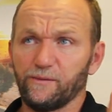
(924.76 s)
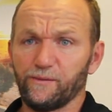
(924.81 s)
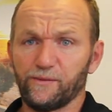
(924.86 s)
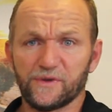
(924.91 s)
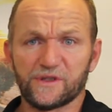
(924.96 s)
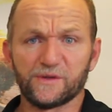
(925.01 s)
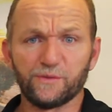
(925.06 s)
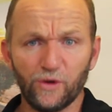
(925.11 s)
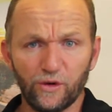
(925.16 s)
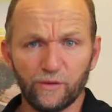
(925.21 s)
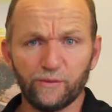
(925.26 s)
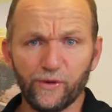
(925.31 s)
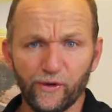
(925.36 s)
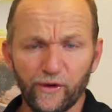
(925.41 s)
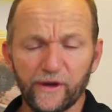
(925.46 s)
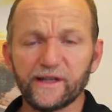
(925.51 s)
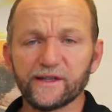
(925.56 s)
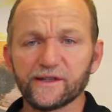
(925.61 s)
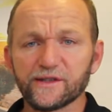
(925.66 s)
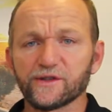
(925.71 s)
small
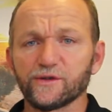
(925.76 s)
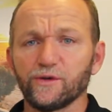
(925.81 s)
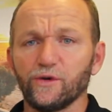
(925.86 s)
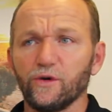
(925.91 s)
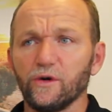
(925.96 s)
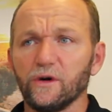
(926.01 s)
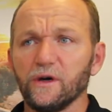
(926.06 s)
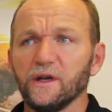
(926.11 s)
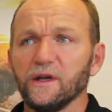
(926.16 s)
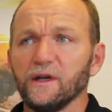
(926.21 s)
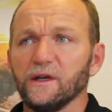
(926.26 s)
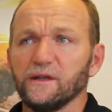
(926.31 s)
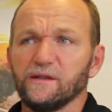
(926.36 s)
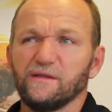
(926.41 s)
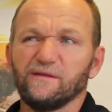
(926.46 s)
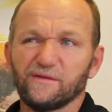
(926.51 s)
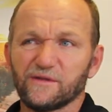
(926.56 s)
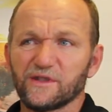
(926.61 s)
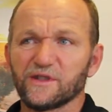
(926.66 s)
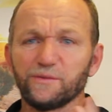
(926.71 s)
prints or
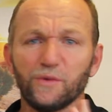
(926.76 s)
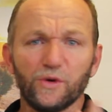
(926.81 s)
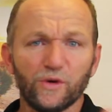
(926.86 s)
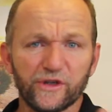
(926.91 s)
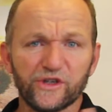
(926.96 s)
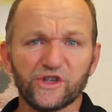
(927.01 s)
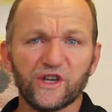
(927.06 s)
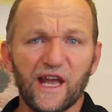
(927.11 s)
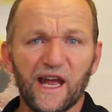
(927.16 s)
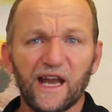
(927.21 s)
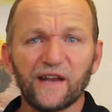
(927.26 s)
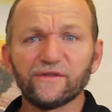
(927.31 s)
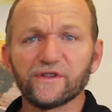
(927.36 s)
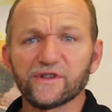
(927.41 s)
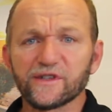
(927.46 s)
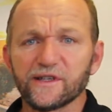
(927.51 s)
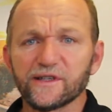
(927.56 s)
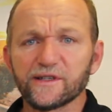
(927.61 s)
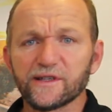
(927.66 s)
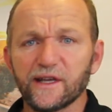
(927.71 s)
smallish
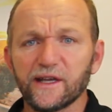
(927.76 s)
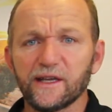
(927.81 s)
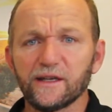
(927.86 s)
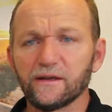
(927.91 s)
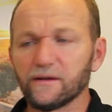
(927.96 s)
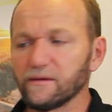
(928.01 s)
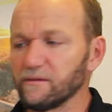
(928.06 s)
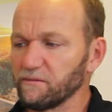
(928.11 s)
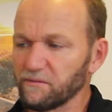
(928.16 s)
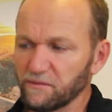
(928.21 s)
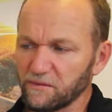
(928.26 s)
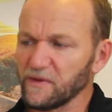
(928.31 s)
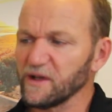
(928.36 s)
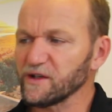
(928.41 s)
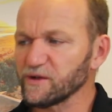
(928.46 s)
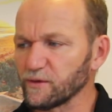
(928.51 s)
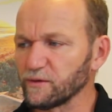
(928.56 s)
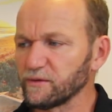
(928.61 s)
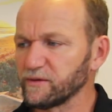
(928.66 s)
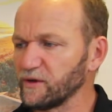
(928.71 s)
canvases, then
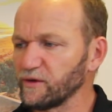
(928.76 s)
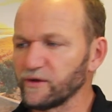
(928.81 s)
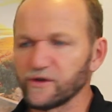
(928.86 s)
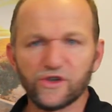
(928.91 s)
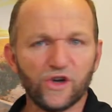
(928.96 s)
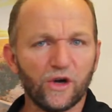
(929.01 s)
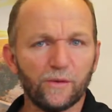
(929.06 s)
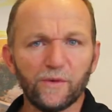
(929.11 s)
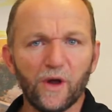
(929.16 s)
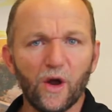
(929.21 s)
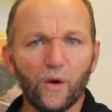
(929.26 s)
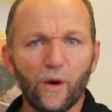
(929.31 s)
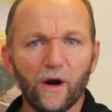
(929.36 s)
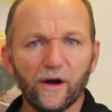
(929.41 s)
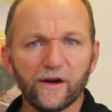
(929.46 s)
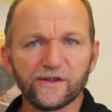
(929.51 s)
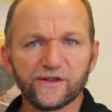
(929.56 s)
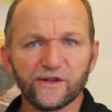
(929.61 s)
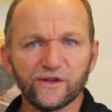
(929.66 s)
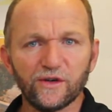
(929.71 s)
this will do the job, no
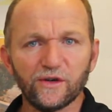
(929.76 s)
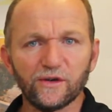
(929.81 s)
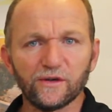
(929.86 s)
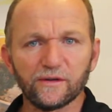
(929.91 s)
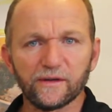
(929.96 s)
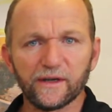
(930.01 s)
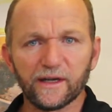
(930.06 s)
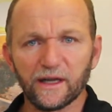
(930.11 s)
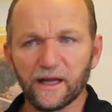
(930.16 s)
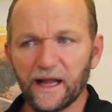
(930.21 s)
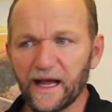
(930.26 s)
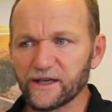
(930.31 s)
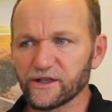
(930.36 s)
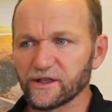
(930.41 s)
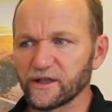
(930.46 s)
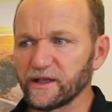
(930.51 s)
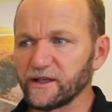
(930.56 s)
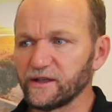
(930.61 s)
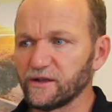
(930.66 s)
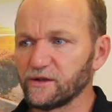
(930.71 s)
worries at all. It'll
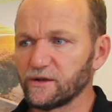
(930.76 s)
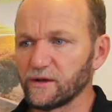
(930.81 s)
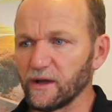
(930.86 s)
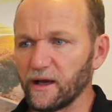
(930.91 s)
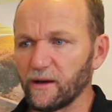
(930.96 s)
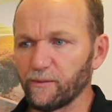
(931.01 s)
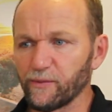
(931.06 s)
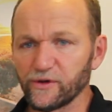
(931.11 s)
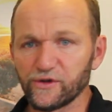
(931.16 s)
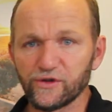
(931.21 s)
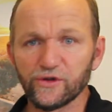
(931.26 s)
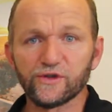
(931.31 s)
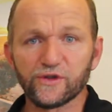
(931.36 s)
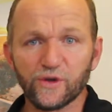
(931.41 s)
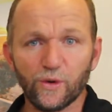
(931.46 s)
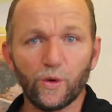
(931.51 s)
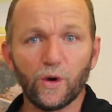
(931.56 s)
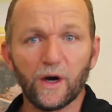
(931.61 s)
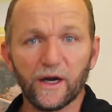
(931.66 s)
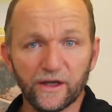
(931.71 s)
actually produce
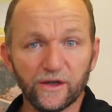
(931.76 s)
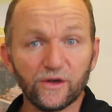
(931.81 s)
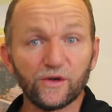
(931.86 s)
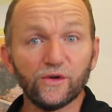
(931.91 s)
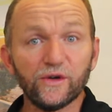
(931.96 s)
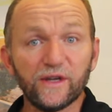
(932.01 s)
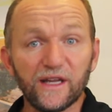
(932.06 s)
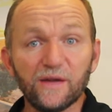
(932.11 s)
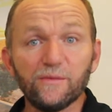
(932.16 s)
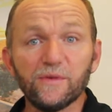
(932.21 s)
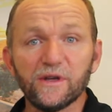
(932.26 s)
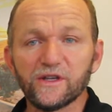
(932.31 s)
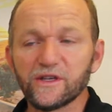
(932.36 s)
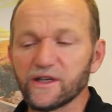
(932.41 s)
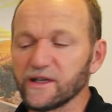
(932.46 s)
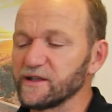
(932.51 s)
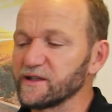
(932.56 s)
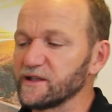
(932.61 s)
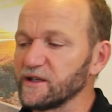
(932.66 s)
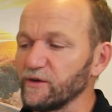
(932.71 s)
quite a good
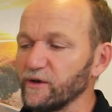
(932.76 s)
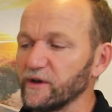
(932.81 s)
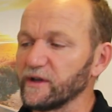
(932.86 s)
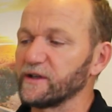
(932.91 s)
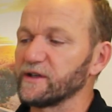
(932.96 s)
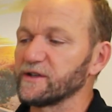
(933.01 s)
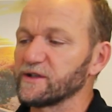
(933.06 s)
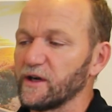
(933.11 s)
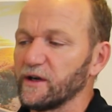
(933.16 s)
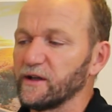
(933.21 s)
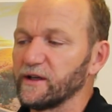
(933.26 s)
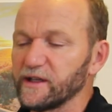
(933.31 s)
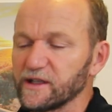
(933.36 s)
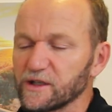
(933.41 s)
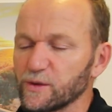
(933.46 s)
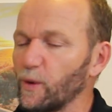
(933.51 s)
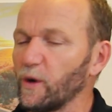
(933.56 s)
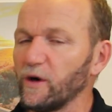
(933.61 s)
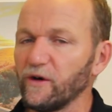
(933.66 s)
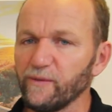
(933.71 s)
image, considering that it's only a
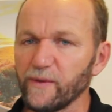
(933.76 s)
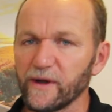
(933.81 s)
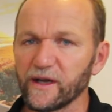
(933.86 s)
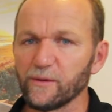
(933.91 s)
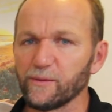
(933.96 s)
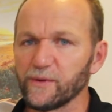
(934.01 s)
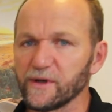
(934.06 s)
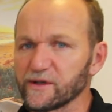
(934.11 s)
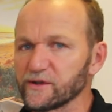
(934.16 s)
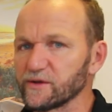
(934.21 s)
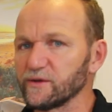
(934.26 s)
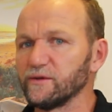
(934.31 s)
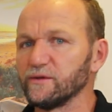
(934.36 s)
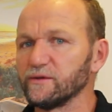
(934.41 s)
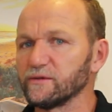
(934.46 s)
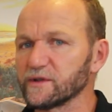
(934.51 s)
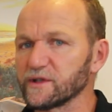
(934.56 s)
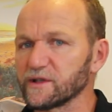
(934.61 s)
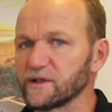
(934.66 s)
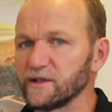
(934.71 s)
12
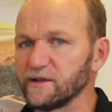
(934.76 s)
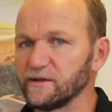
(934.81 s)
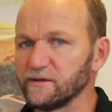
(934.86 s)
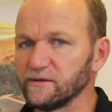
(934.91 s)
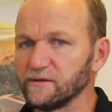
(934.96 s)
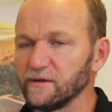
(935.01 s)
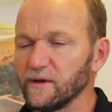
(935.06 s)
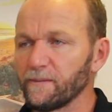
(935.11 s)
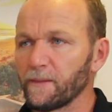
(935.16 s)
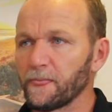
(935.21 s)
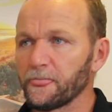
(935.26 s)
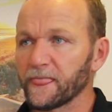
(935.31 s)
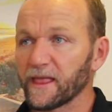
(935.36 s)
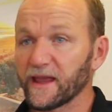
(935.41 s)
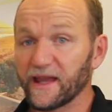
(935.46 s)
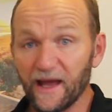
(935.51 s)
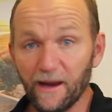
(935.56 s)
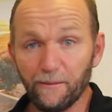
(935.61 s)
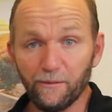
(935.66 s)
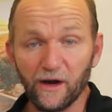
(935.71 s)
megapixel still
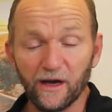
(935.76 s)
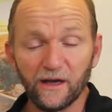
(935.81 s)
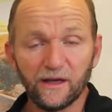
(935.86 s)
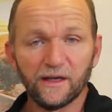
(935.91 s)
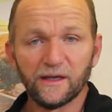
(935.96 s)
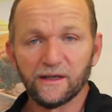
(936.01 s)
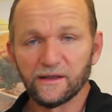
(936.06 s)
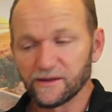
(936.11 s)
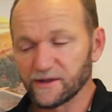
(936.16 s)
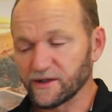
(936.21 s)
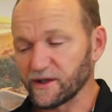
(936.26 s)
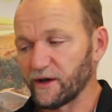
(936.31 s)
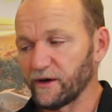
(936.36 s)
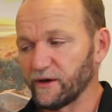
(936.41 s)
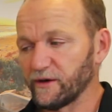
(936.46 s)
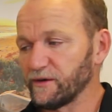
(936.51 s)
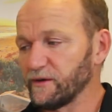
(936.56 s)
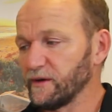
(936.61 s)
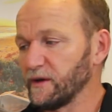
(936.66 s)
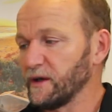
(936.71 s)
camera.
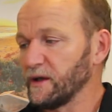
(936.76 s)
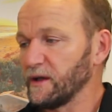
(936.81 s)
So